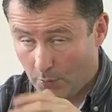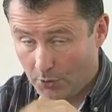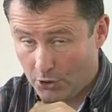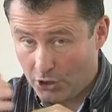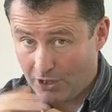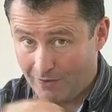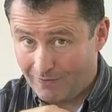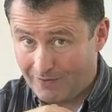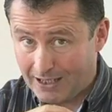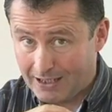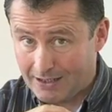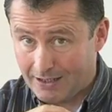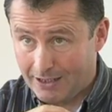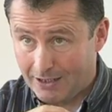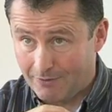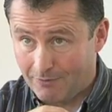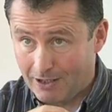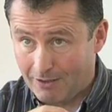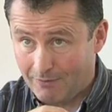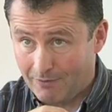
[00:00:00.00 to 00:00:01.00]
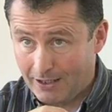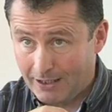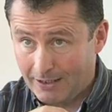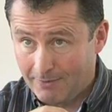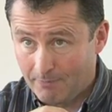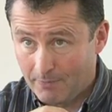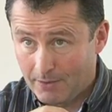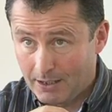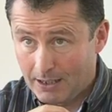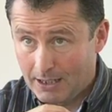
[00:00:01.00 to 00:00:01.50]
to achieve that kind of leveling,
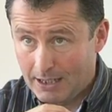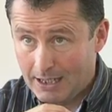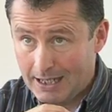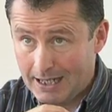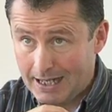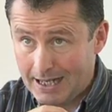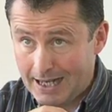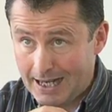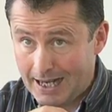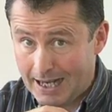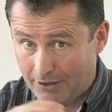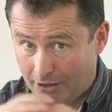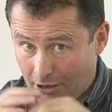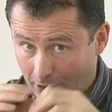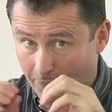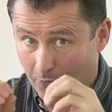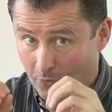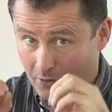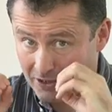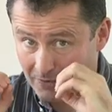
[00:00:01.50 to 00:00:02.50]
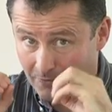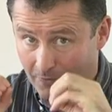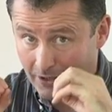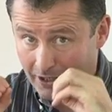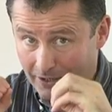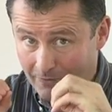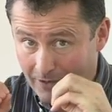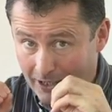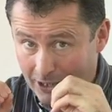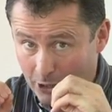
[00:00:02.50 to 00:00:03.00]
and therefore it's
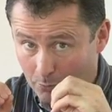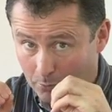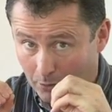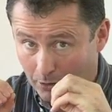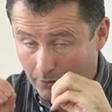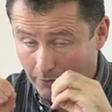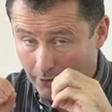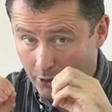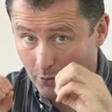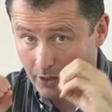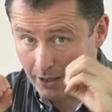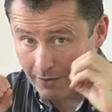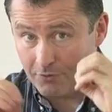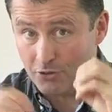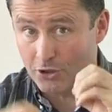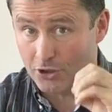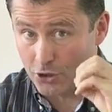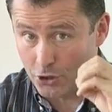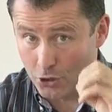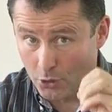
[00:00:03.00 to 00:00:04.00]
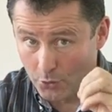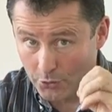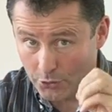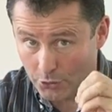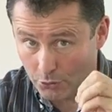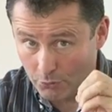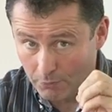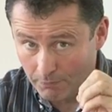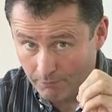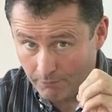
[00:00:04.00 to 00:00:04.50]
very valuable. Now I've just shown
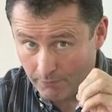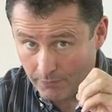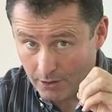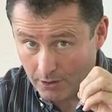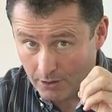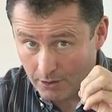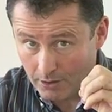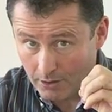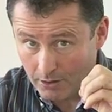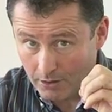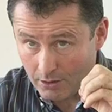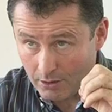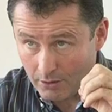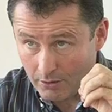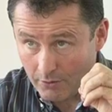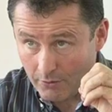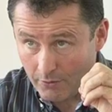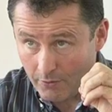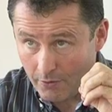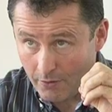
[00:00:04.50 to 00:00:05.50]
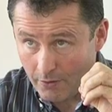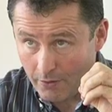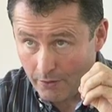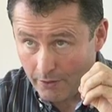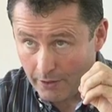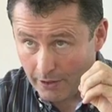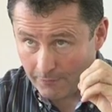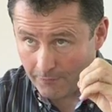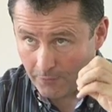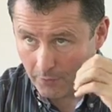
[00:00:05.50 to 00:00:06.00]
you
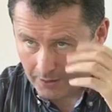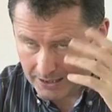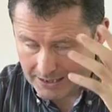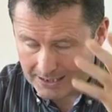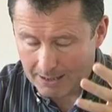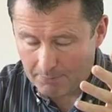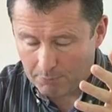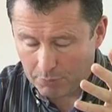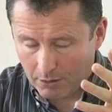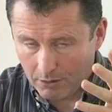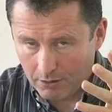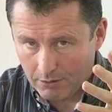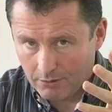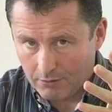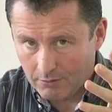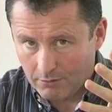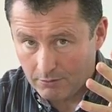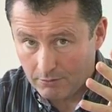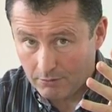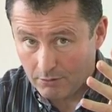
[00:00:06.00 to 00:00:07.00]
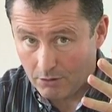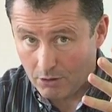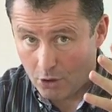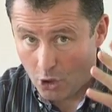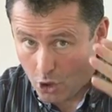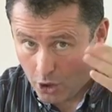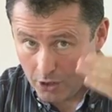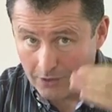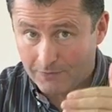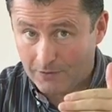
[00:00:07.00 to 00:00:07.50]
that, for example,
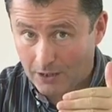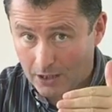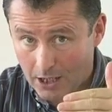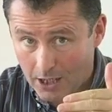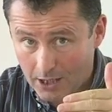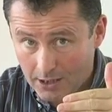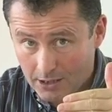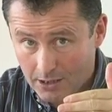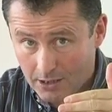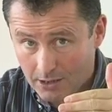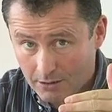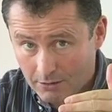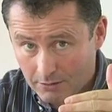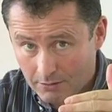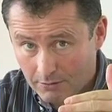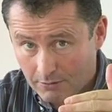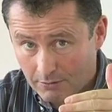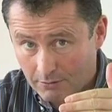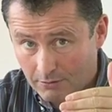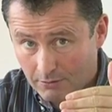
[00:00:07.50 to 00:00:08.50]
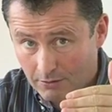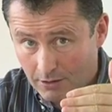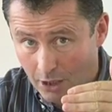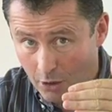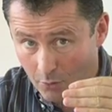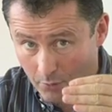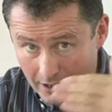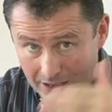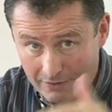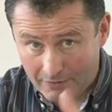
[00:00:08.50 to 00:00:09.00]
all of the lots
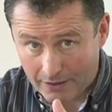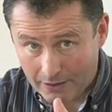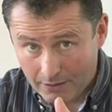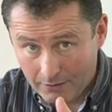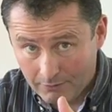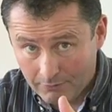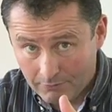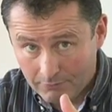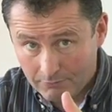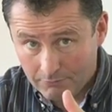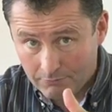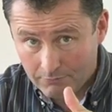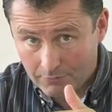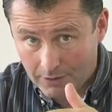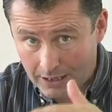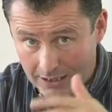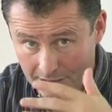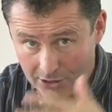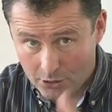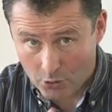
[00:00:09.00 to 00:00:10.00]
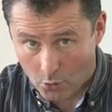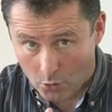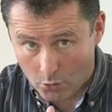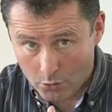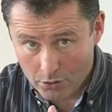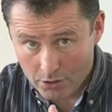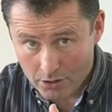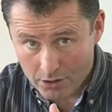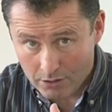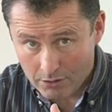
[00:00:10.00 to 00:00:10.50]
arriving in
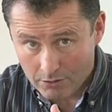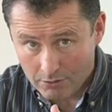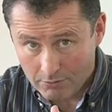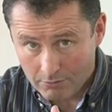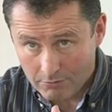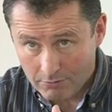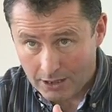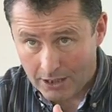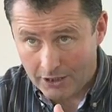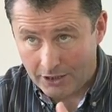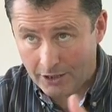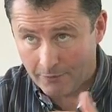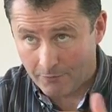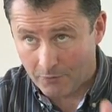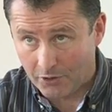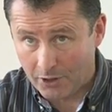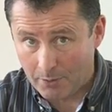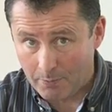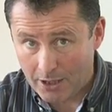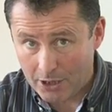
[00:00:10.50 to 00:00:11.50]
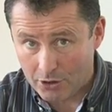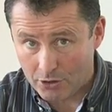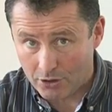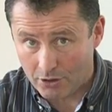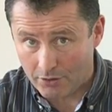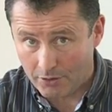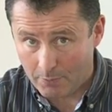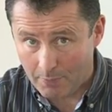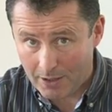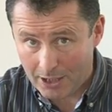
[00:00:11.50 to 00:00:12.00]
stores, and therefore the
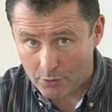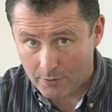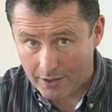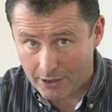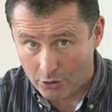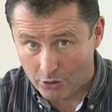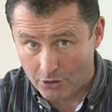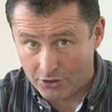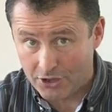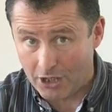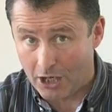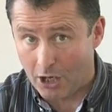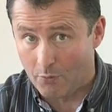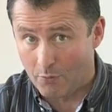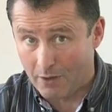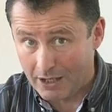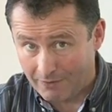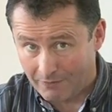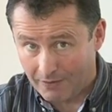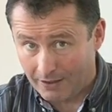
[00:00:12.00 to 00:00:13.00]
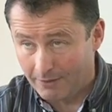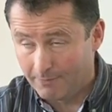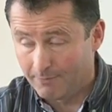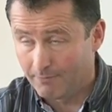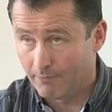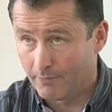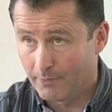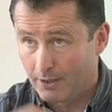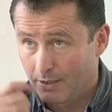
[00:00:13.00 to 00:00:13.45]
batch records arriving